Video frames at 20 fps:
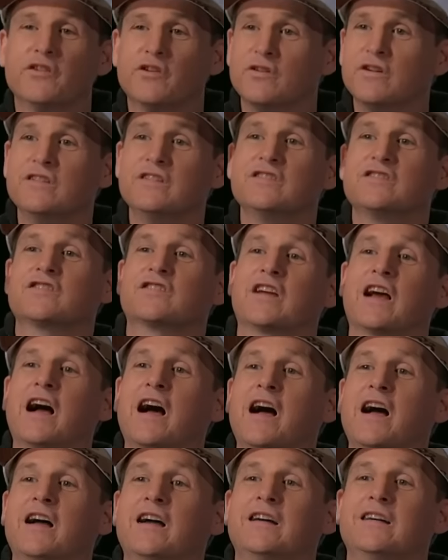you're in the
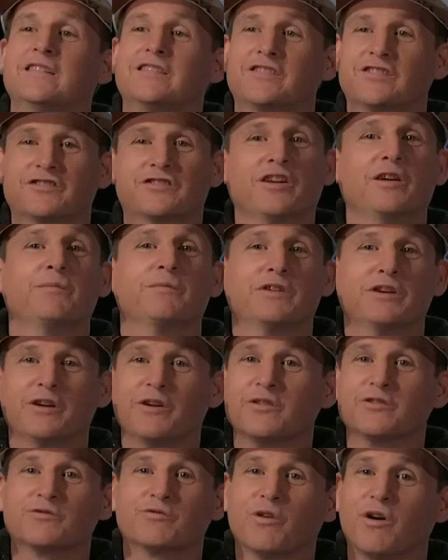sky and something
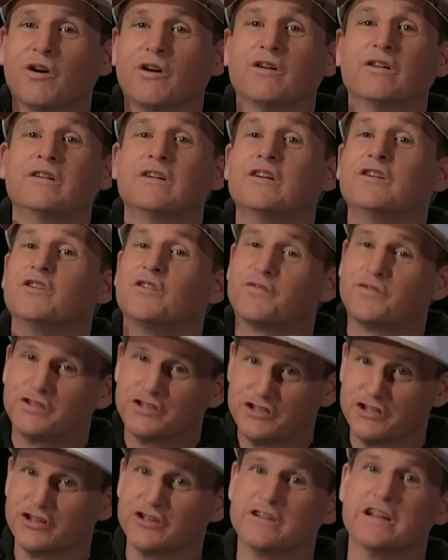goes wrong, you're for
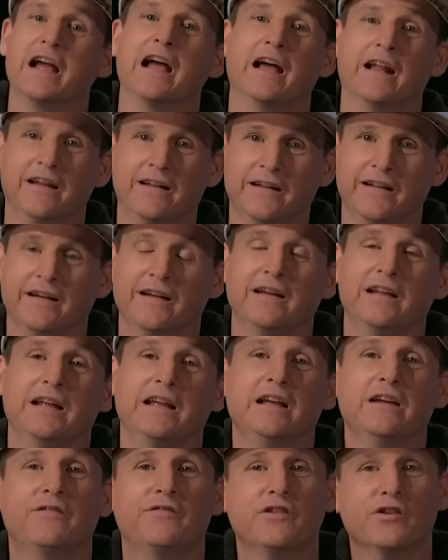sure dead.
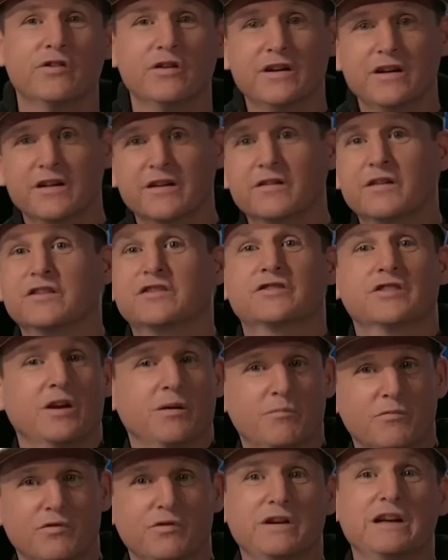Yeah. If you're in a
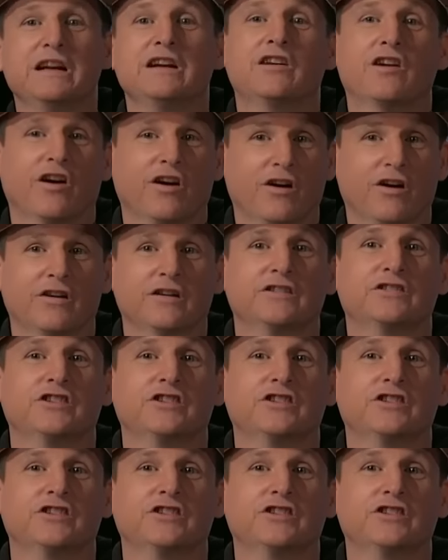submarine car and